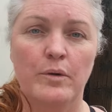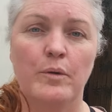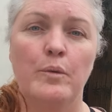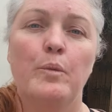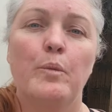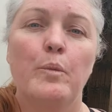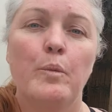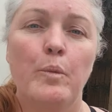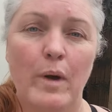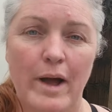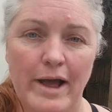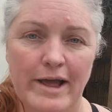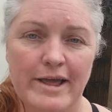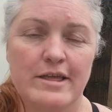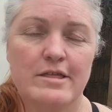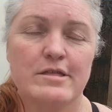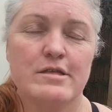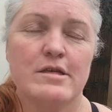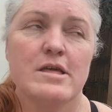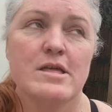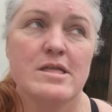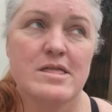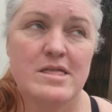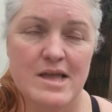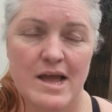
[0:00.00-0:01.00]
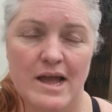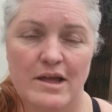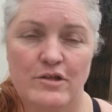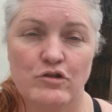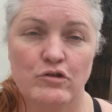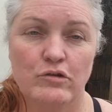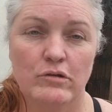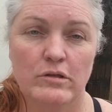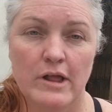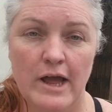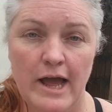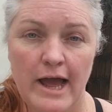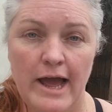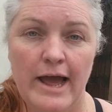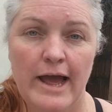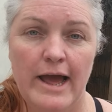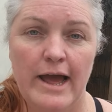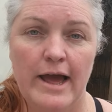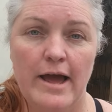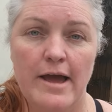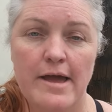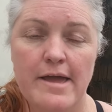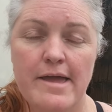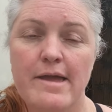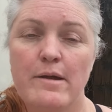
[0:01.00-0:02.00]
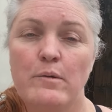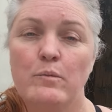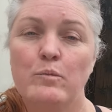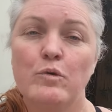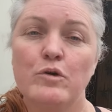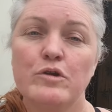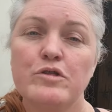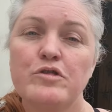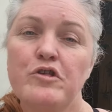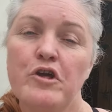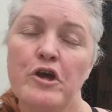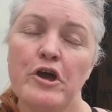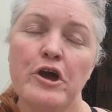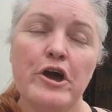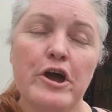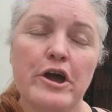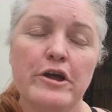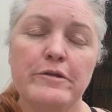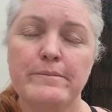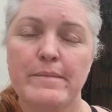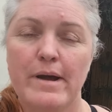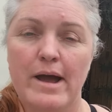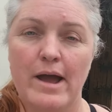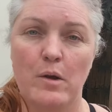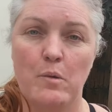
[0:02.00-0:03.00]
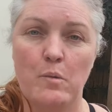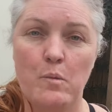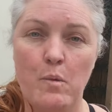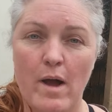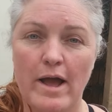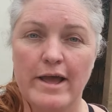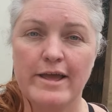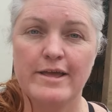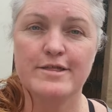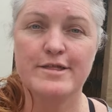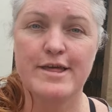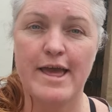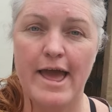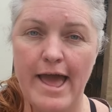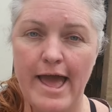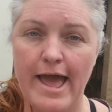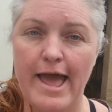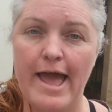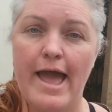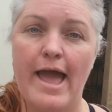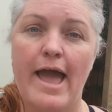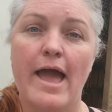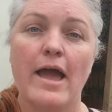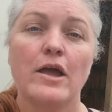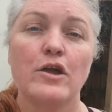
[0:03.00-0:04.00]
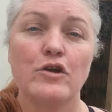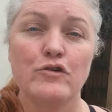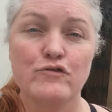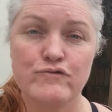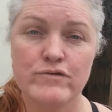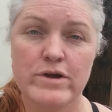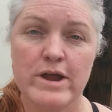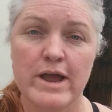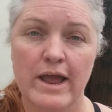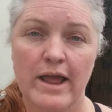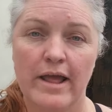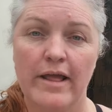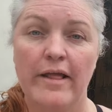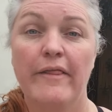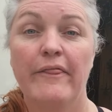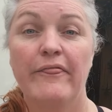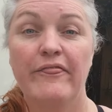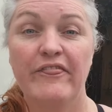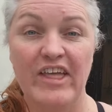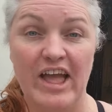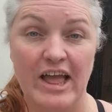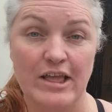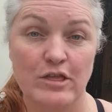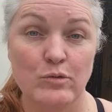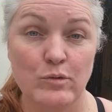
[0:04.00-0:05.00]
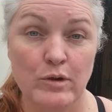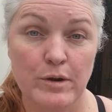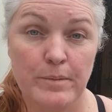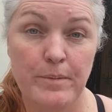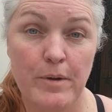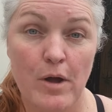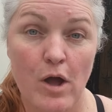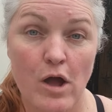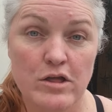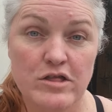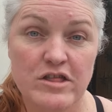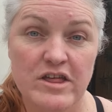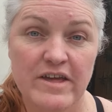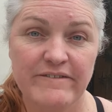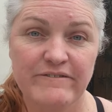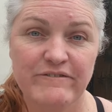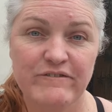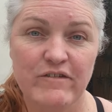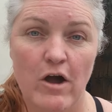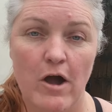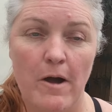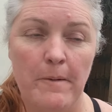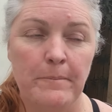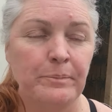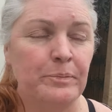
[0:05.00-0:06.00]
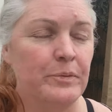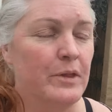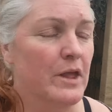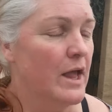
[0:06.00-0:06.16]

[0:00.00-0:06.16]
white natural hair, it would turn my white hair grey. That's what I bought it for.